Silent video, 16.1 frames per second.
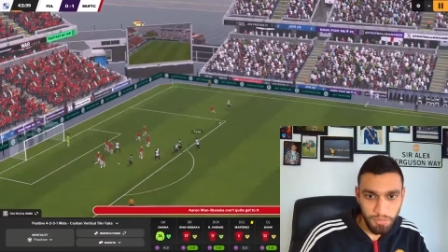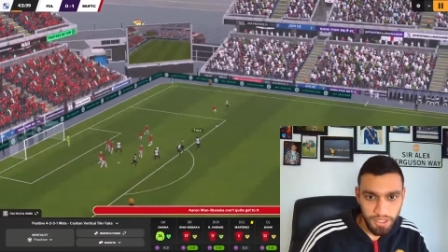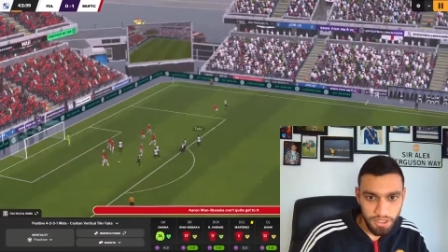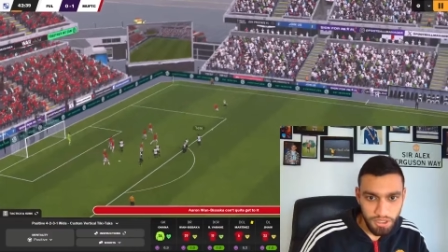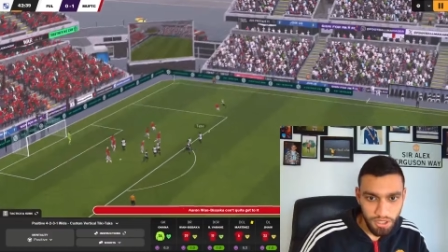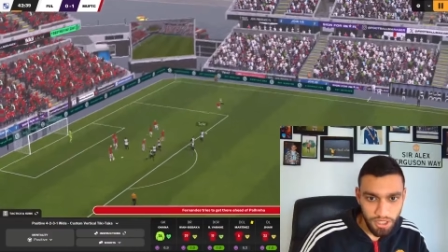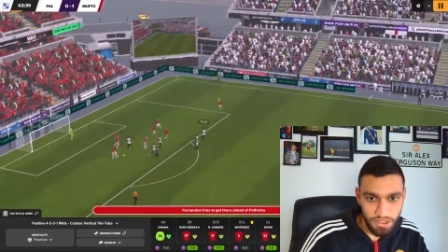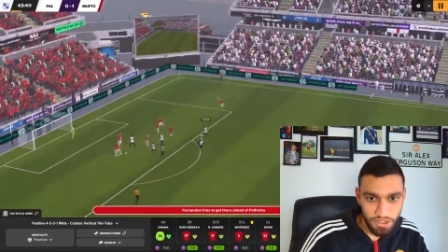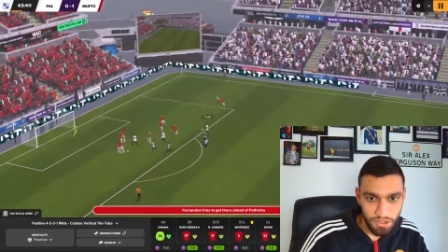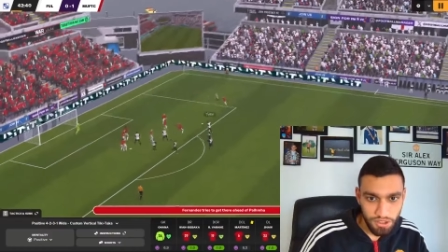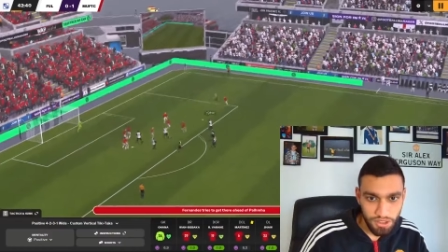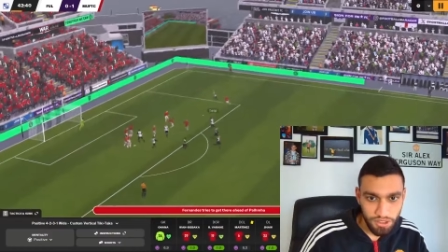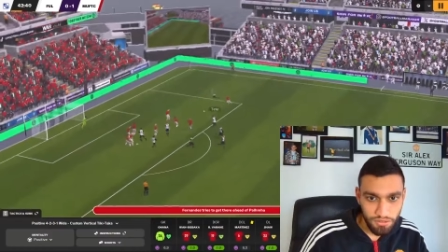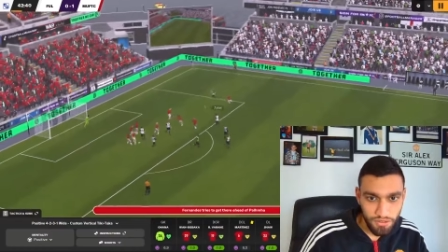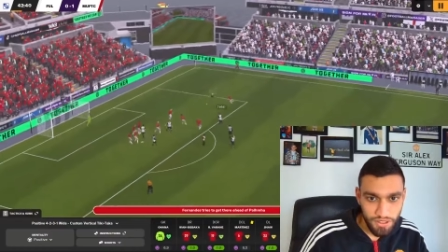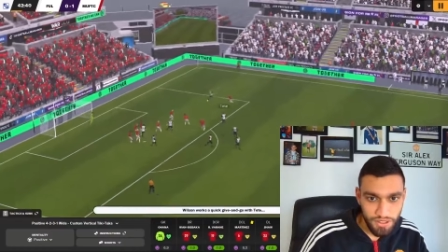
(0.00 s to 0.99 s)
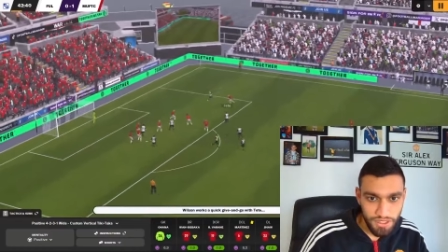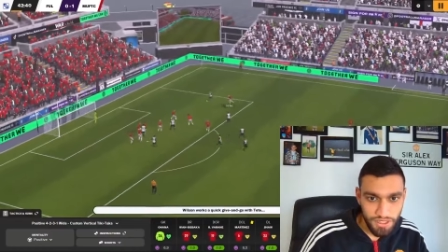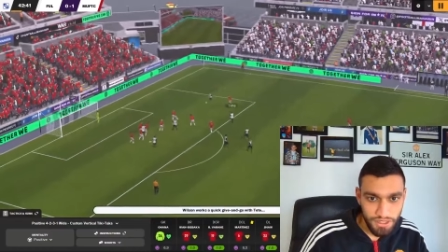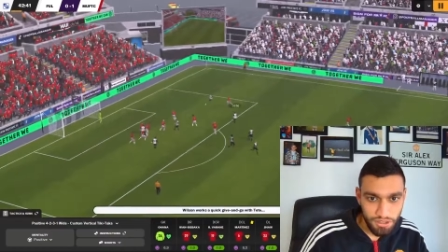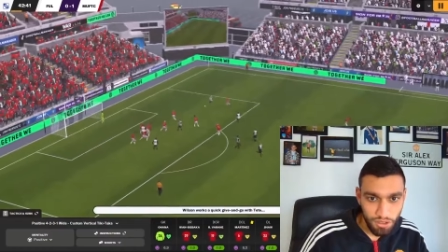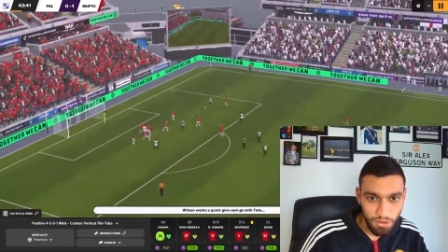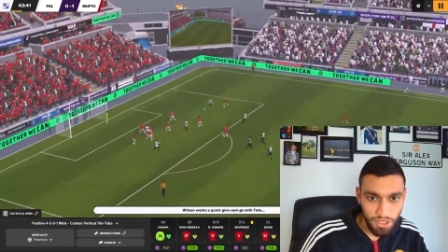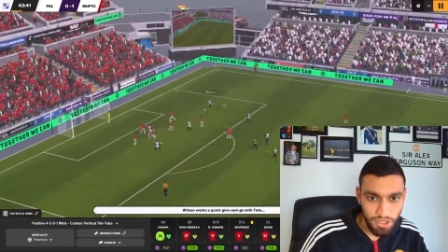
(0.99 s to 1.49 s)
Man United. Good
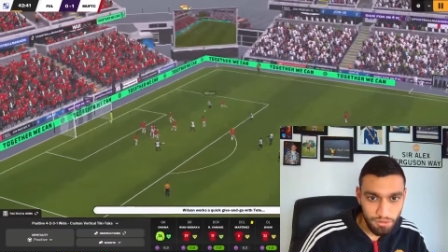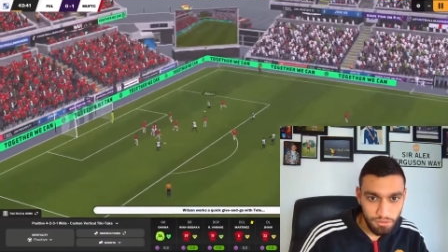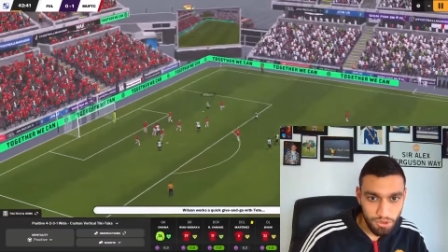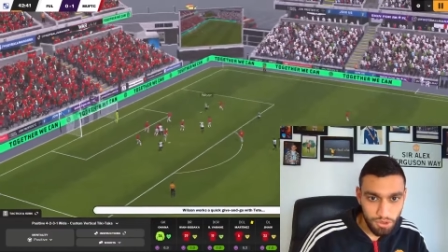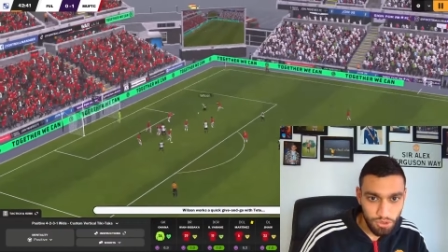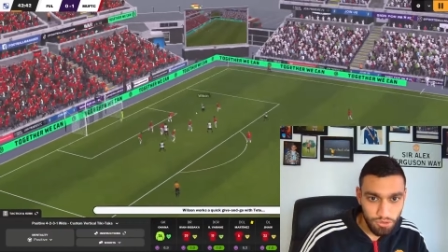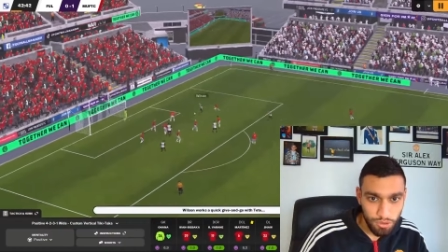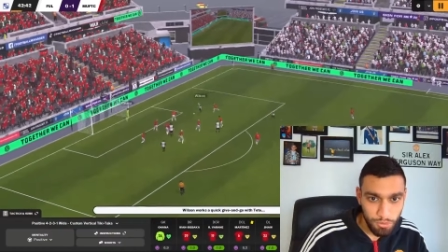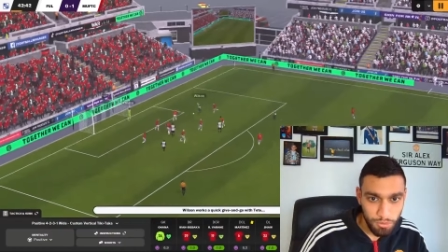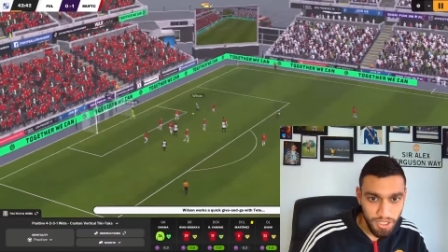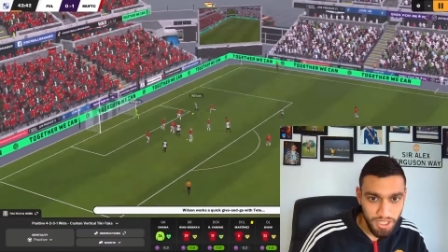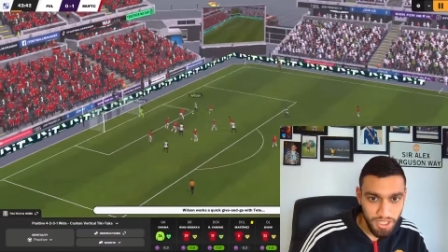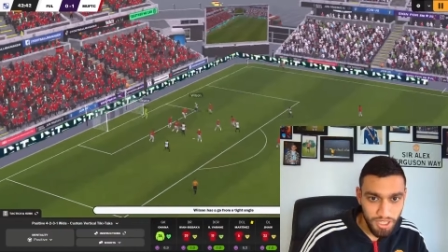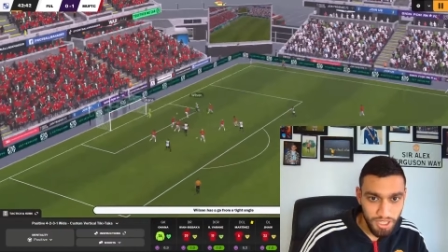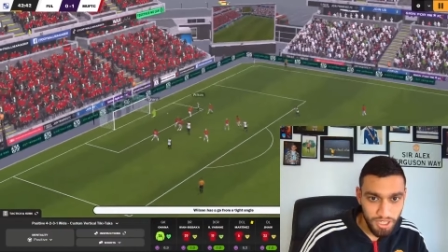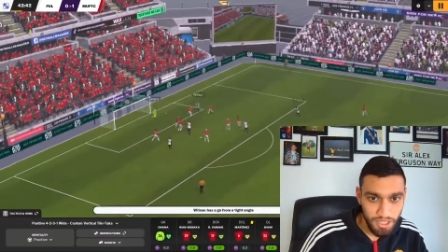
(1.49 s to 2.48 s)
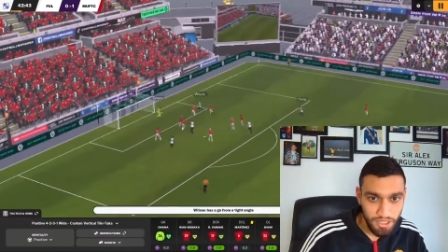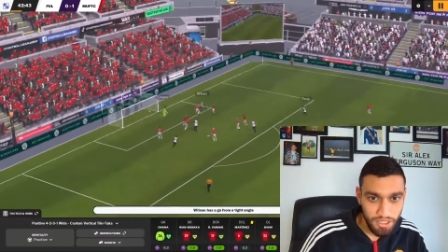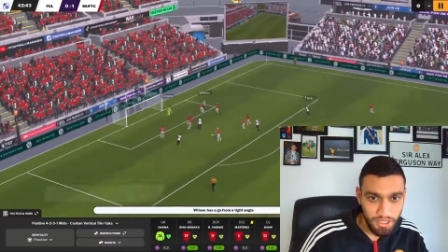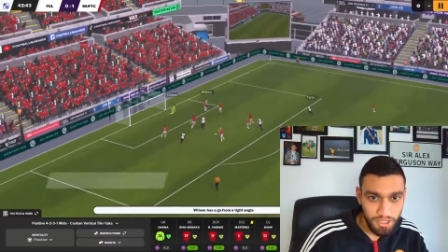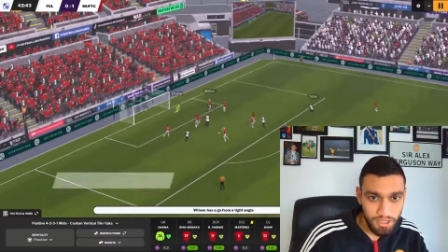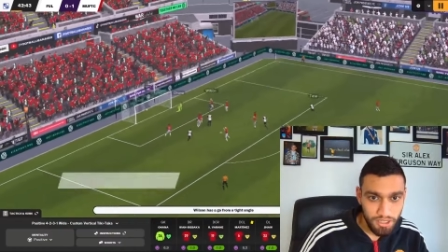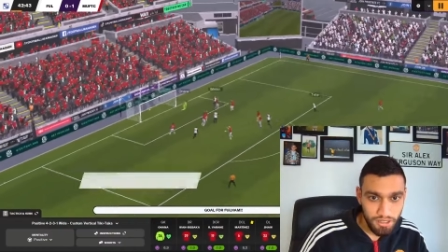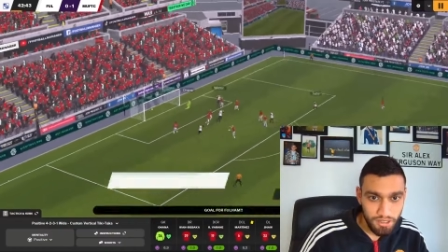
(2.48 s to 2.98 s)
defending. Don't let them score from here
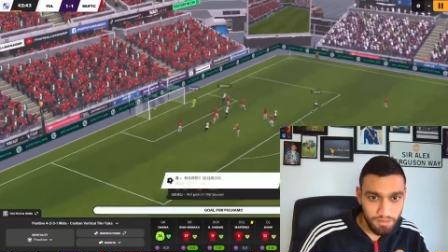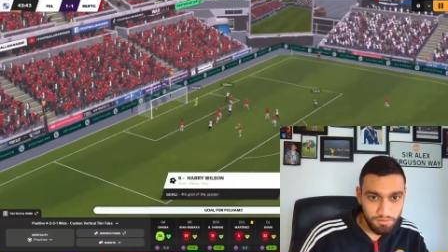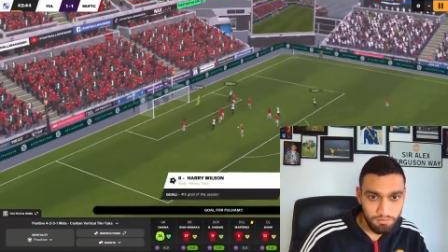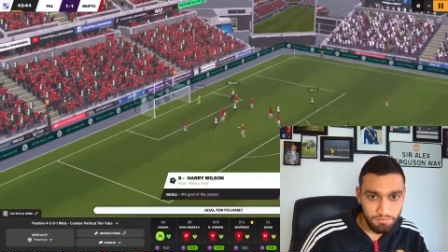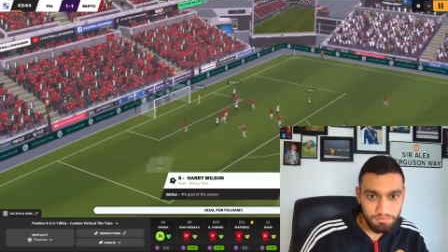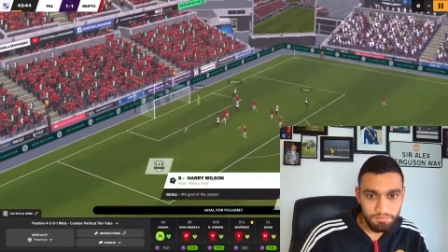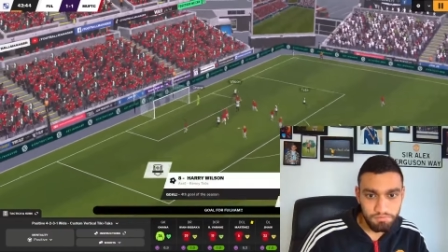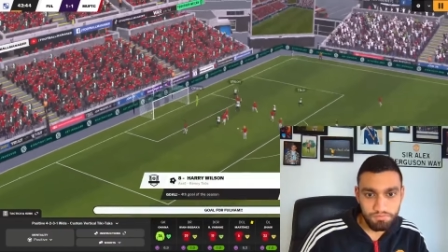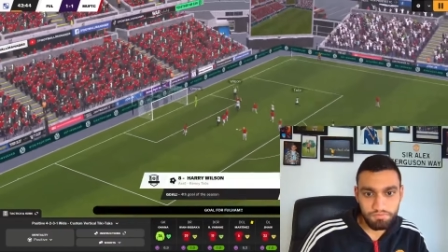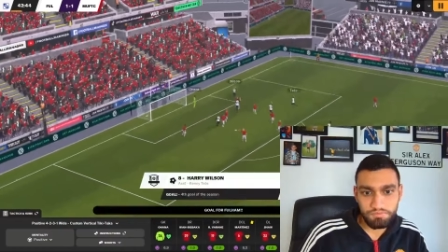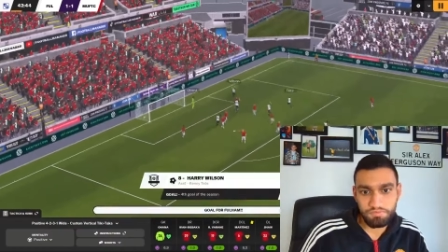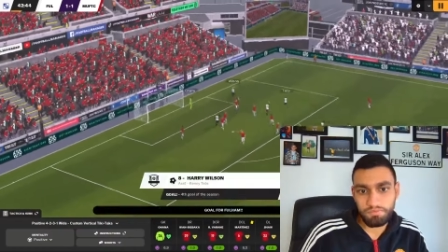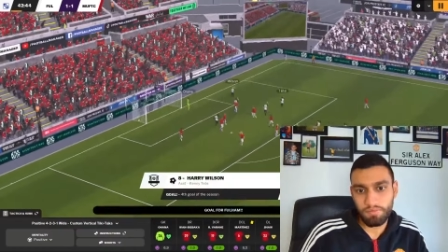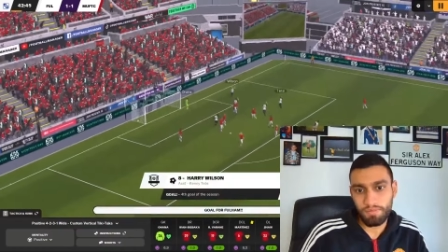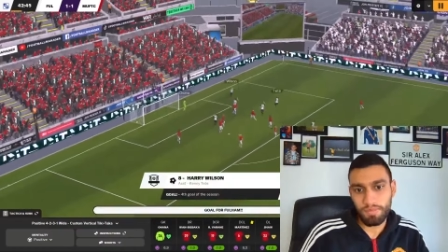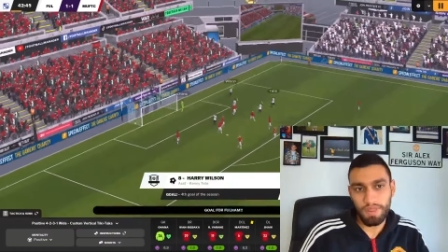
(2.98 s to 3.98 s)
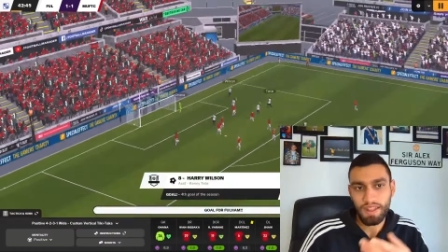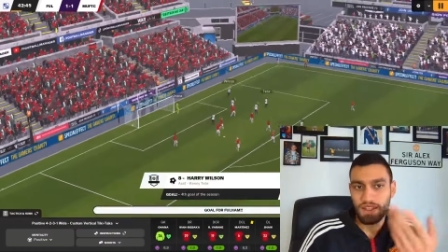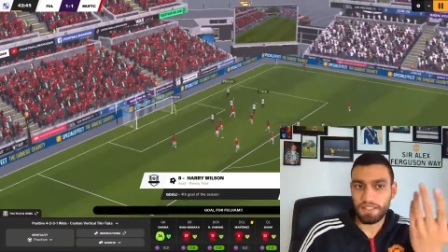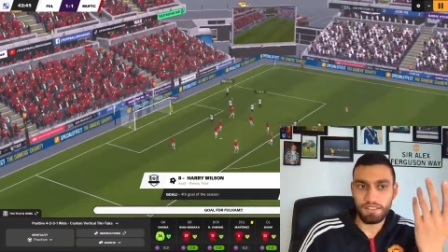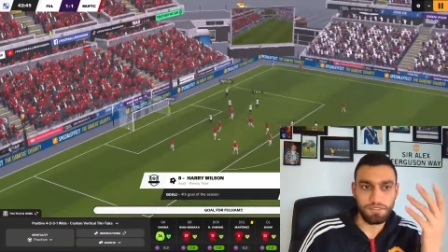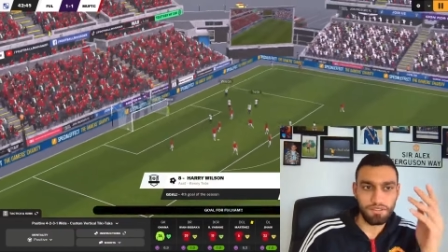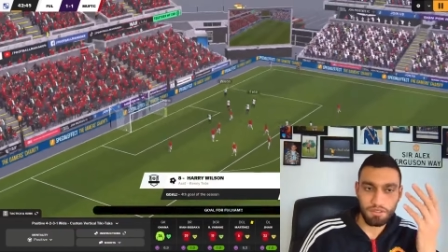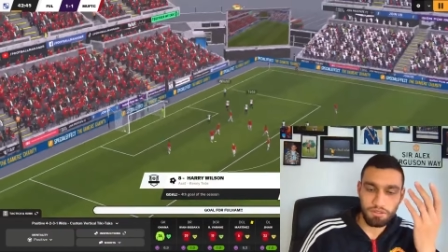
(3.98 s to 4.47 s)
and
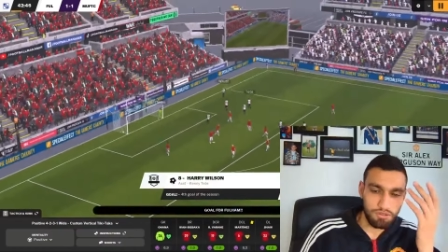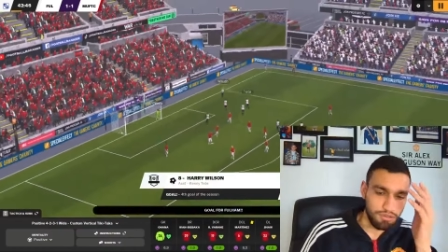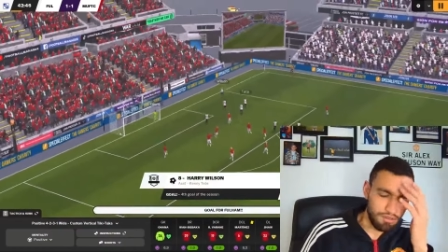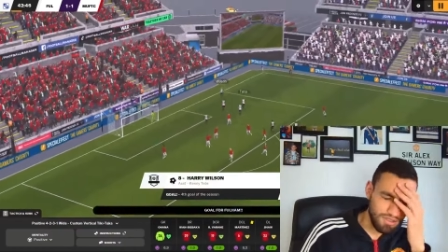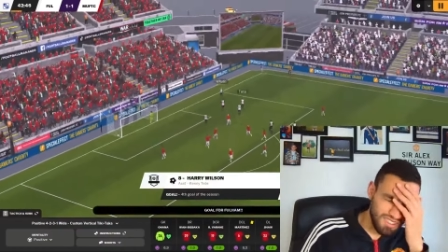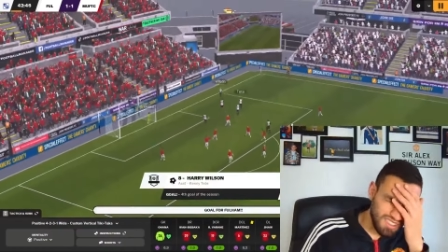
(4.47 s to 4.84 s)
they scored.